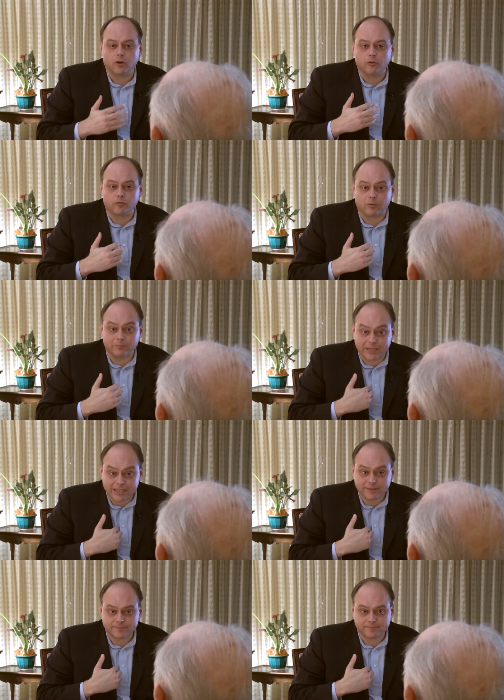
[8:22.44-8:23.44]
From
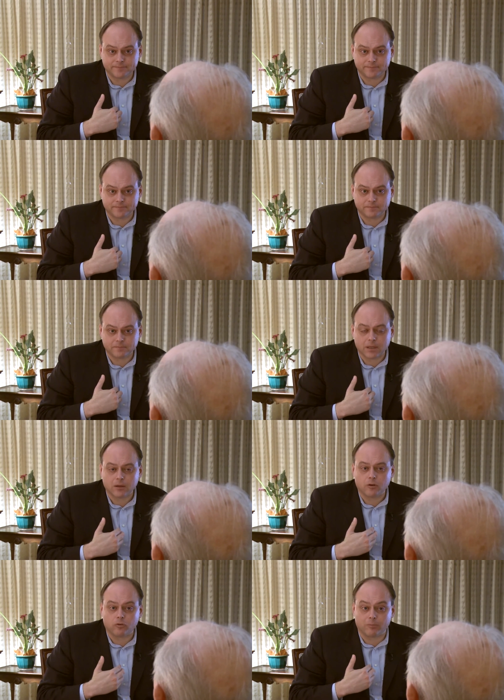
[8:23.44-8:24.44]
me,
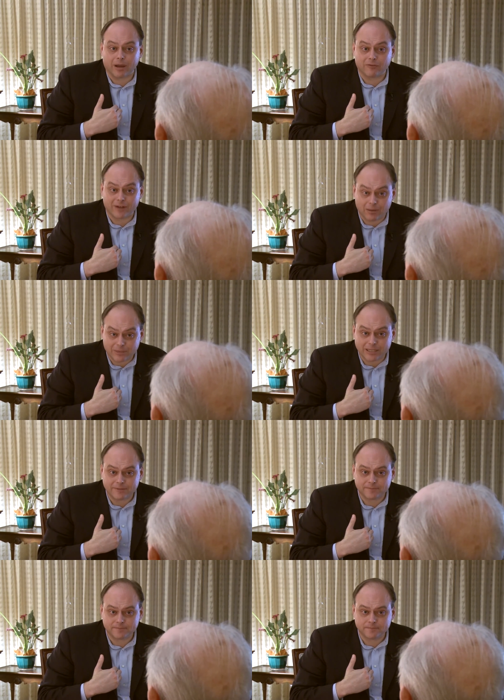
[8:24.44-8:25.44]
from my family,
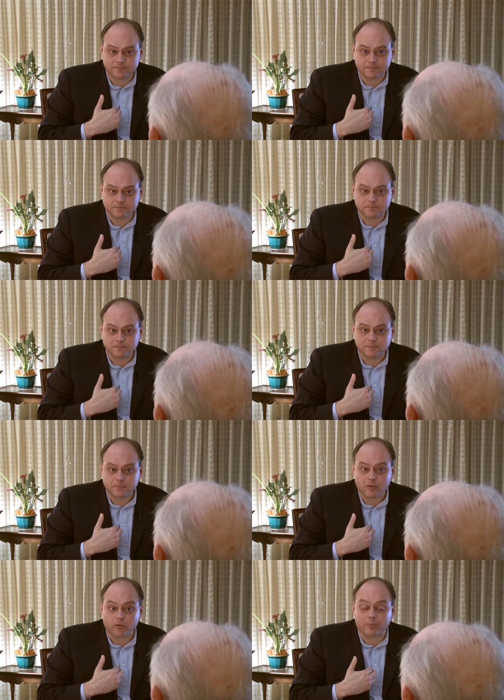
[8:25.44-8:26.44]

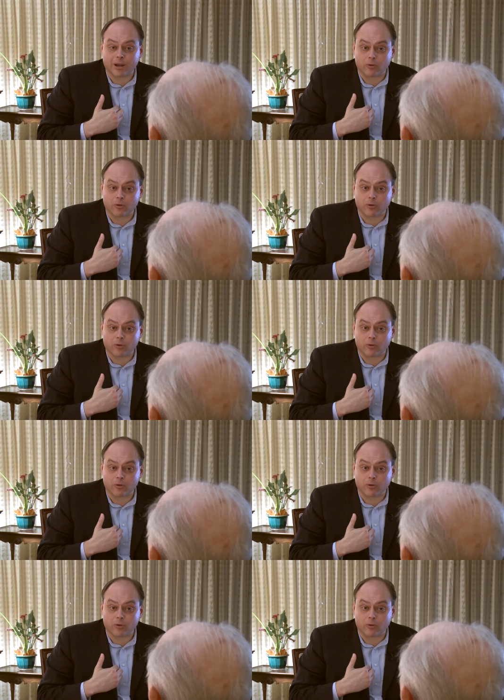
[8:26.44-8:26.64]
from my